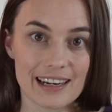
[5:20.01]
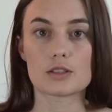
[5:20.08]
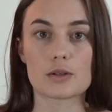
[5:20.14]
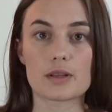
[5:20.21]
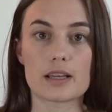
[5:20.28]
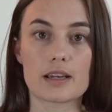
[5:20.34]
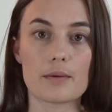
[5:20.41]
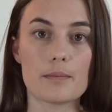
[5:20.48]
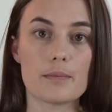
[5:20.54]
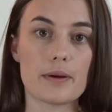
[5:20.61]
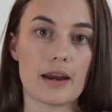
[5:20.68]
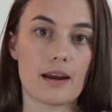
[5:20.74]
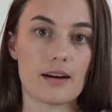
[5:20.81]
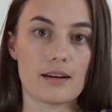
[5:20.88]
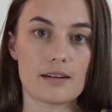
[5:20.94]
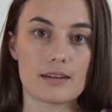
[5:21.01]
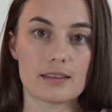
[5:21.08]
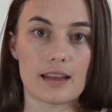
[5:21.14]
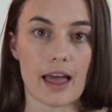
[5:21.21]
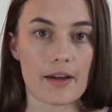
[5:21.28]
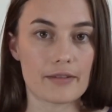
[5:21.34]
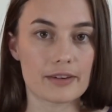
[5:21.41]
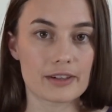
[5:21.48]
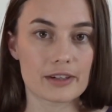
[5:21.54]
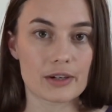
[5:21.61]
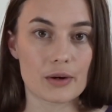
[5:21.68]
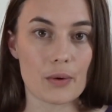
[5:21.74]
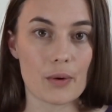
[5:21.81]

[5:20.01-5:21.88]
So they compared lavender